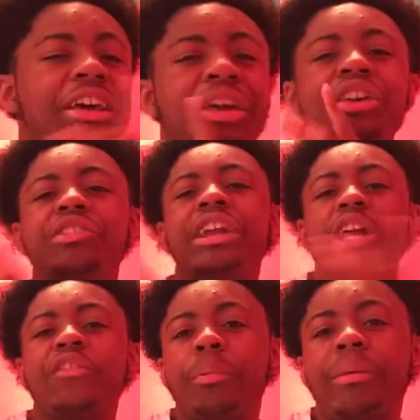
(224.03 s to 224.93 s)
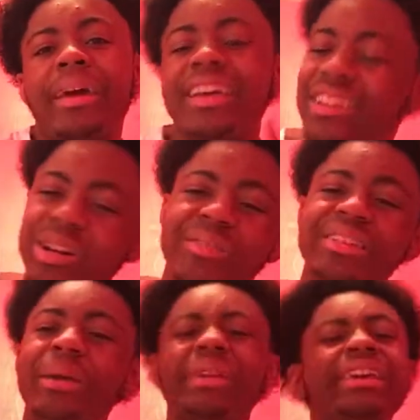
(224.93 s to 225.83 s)
you gotta get off a break, man. You know what I'm
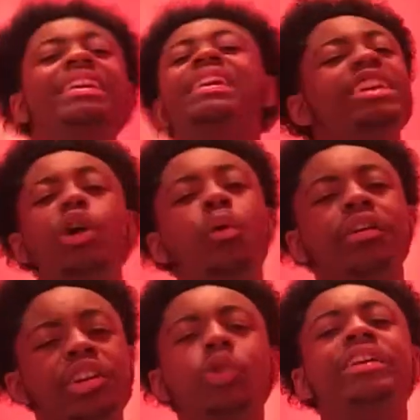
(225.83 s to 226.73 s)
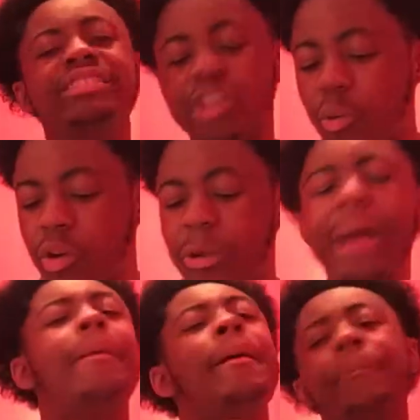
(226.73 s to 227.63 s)
saying? But he he don't want to do it. He still want to
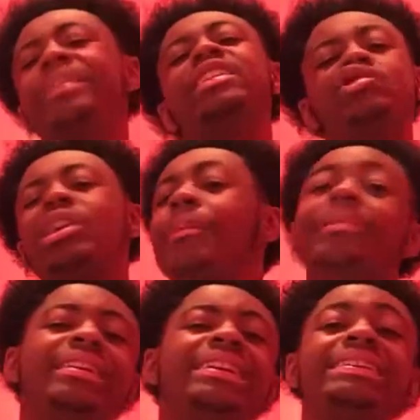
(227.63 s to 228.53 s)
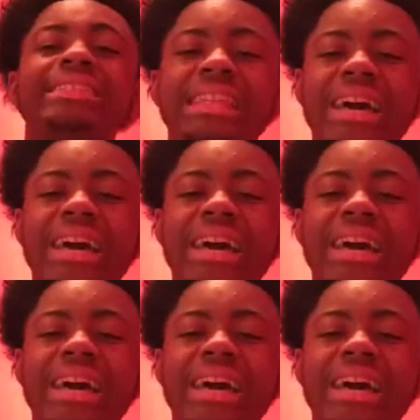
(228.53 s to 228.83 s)
rap. But that trapping is his